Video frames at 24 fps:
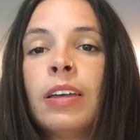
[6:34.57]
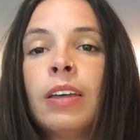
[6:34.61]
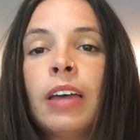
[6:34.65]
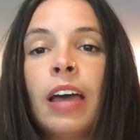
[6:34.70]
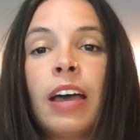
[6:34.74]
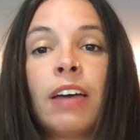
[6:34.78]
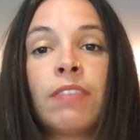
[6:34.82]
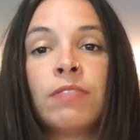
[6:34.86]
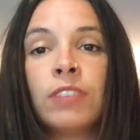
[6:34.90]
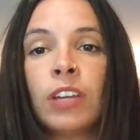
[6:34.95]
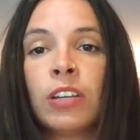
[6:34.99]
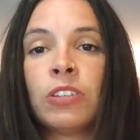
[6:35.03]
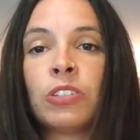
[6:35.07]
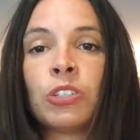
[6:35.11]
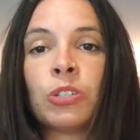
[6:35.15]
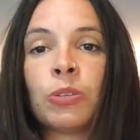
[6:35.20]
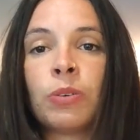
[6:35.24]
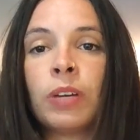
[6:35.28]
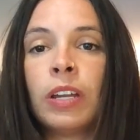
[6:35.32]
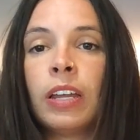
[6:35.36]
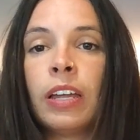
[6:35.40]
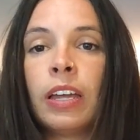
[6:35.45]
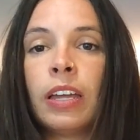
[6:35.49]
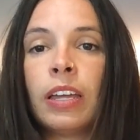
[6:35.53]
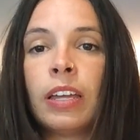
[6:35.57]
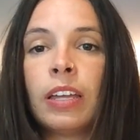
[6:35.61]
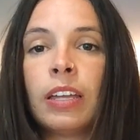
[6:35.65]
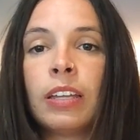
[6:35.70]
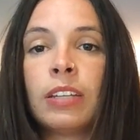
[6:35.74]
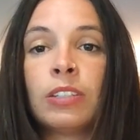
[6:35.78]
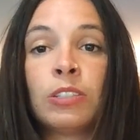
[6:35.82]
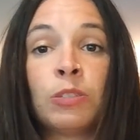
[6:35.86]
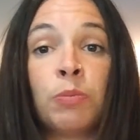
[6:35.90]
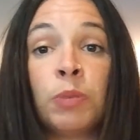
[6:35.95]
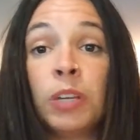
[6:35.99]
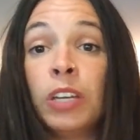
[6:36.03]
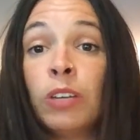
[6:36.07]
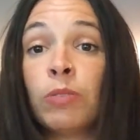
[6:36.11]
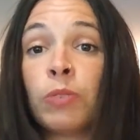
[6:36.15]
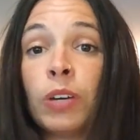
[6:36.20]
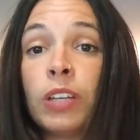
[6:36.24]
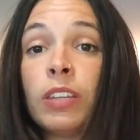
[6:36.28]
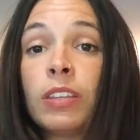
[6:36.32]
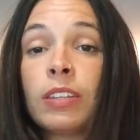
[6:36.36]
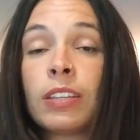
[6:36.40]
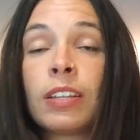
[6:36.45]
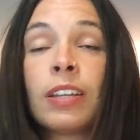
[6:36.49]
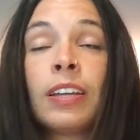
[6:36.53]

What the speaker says: have done to it to begin with,